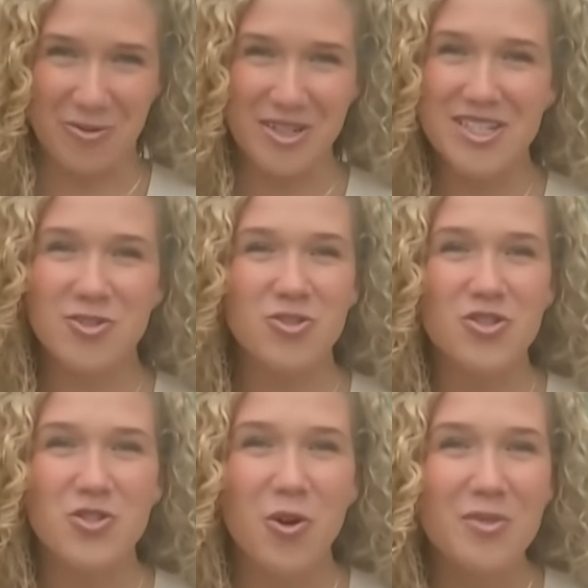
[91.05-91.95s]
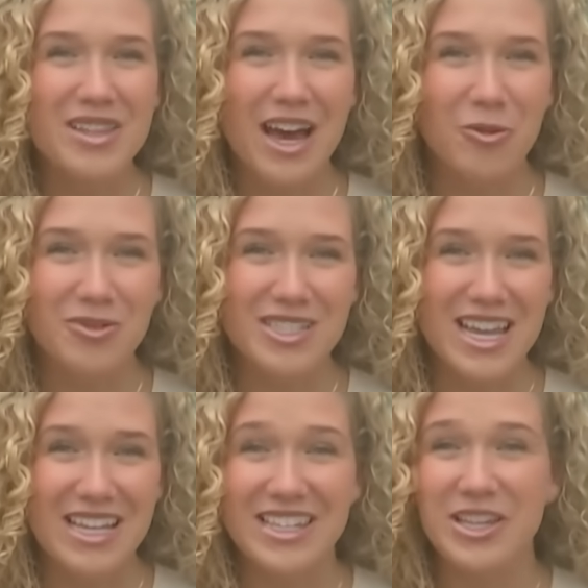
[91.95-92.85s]
Researchers told me that it will
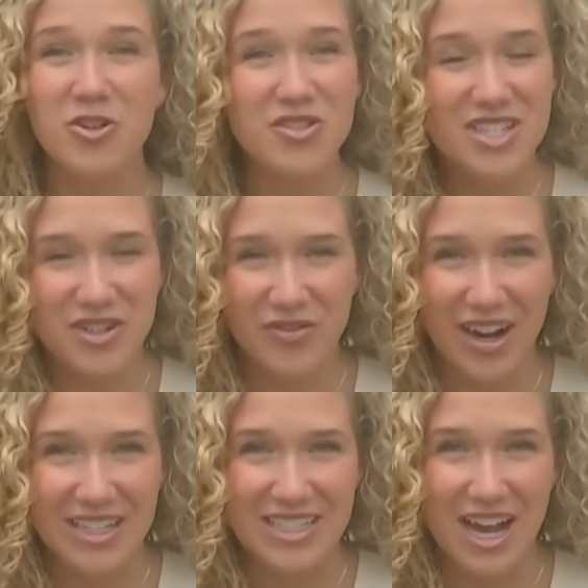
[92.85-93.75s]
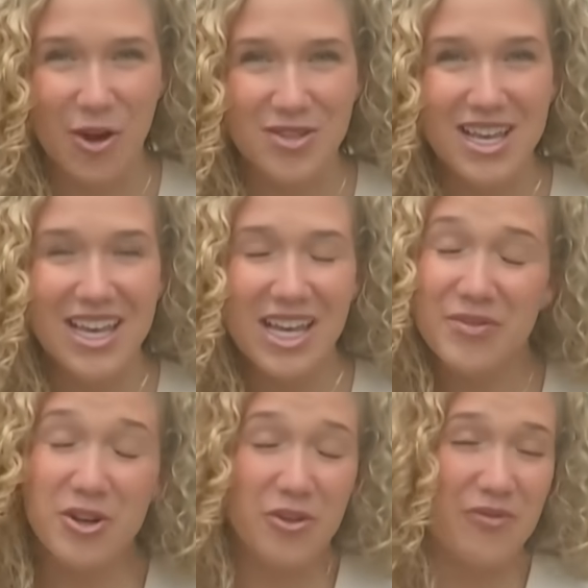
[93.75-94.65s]
take years to find out if
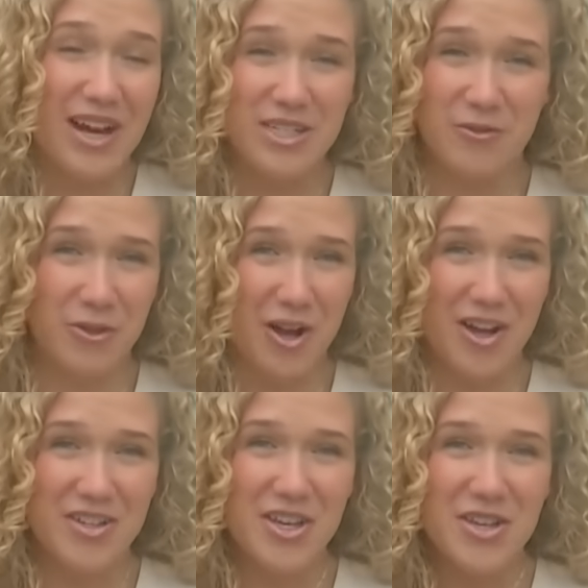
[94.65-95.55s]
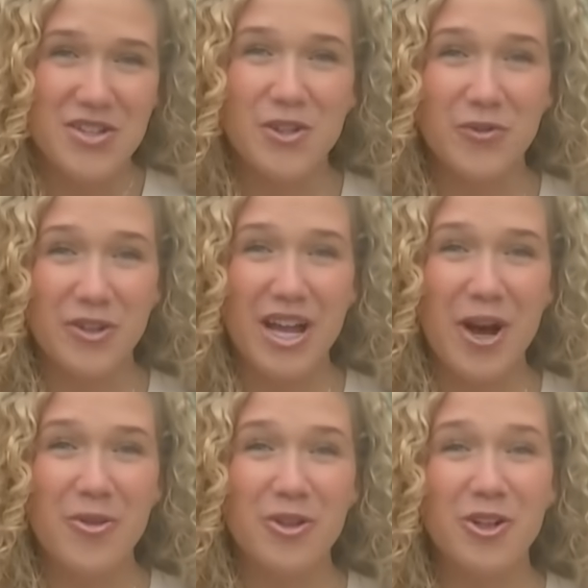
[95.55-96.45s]
they're effective or not. So for
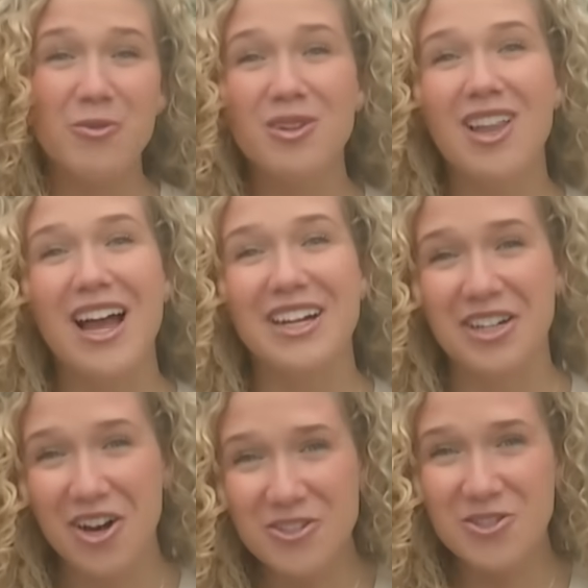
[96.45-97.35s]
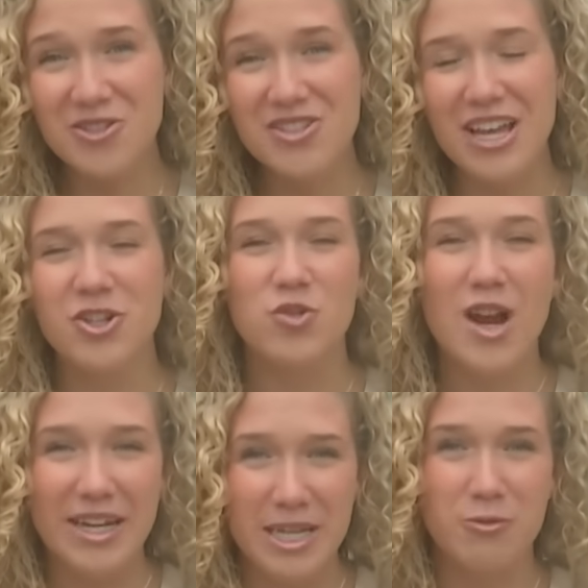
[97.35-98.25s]
now, they're going to rely on hunters and
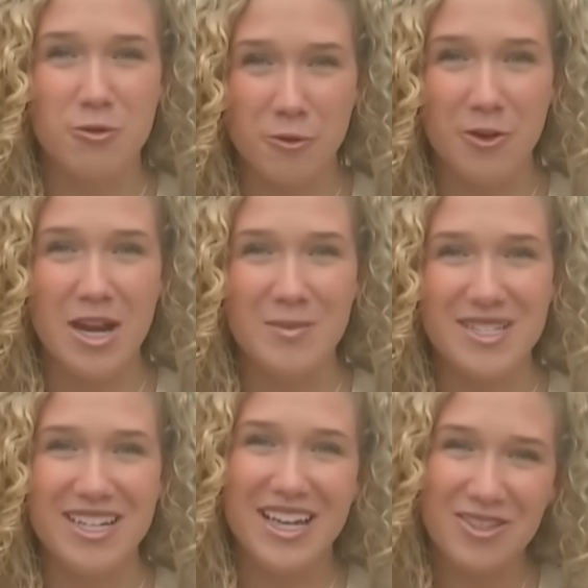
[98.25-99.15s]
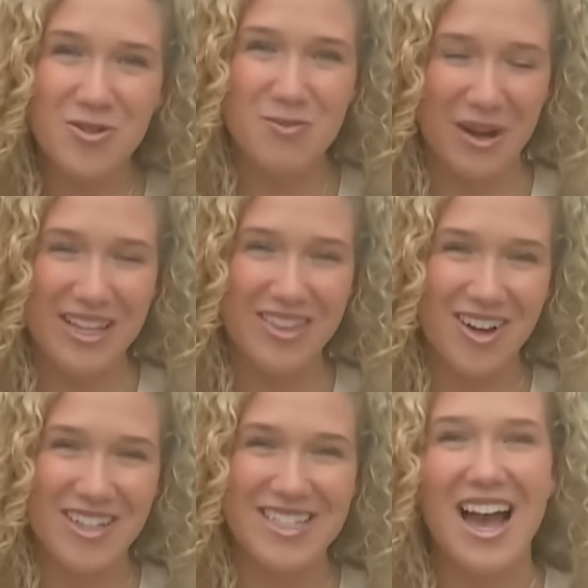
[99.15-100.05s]
tracking programs to get those
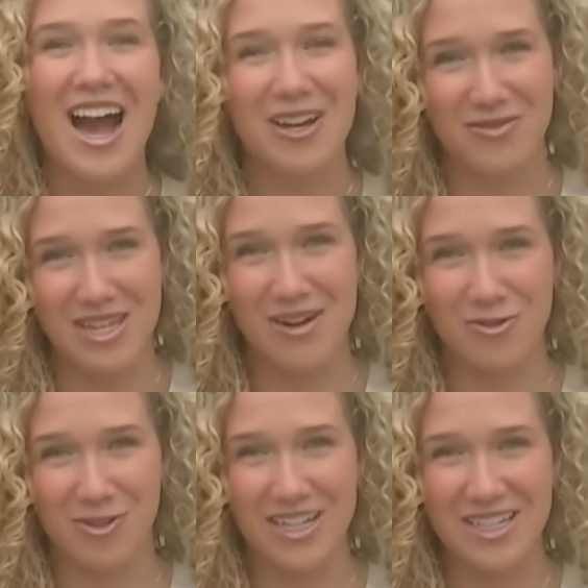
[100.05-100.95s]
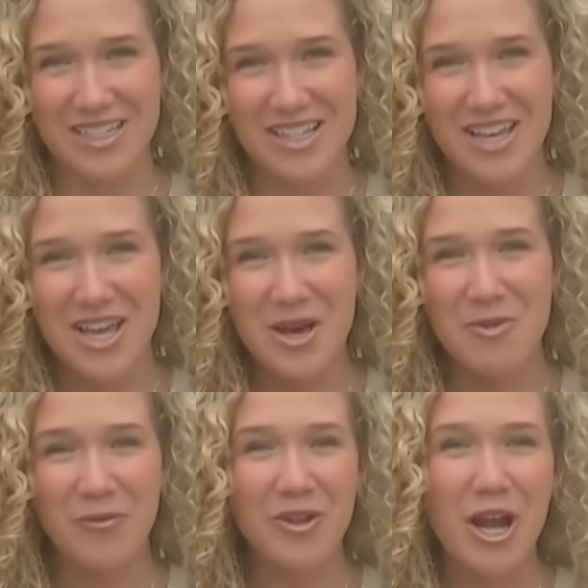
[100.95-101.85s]
pythons out of the Everglades.
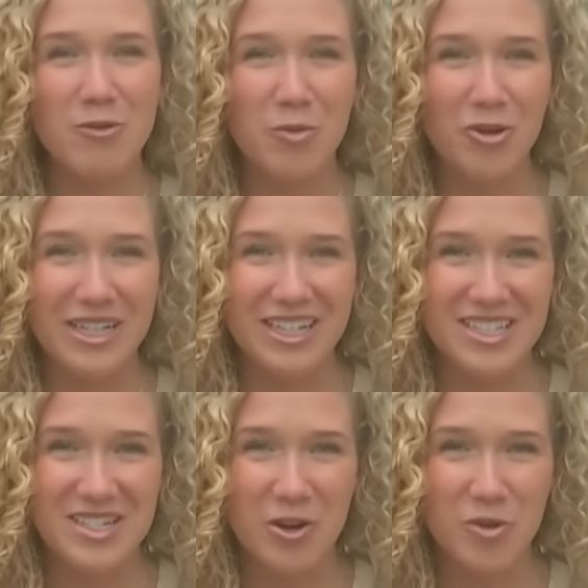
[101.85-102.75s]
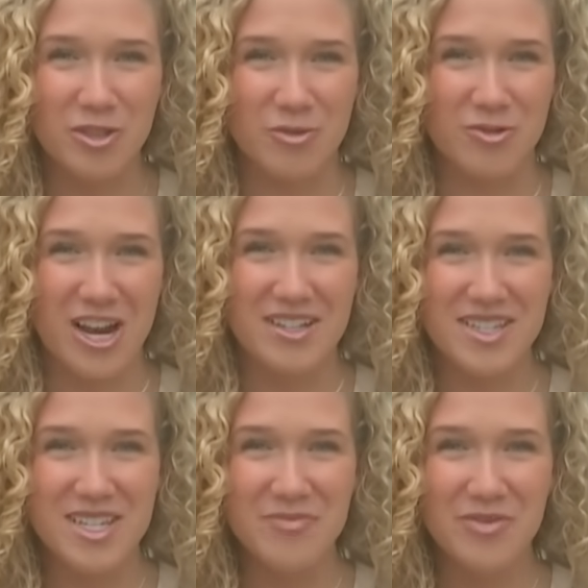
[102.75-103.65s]
But for now, reporting in Estero, Bridget
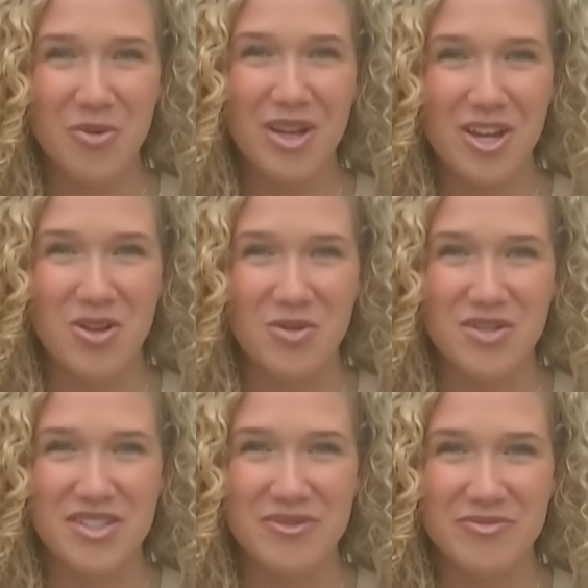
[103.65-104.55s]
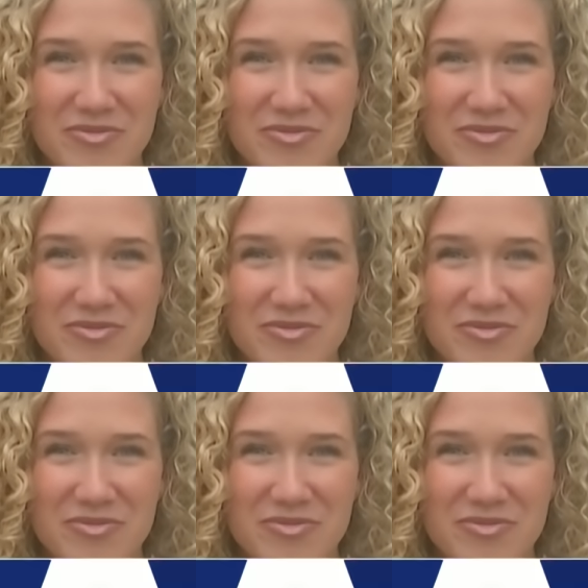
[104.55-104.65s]
Brachowski, Wink News.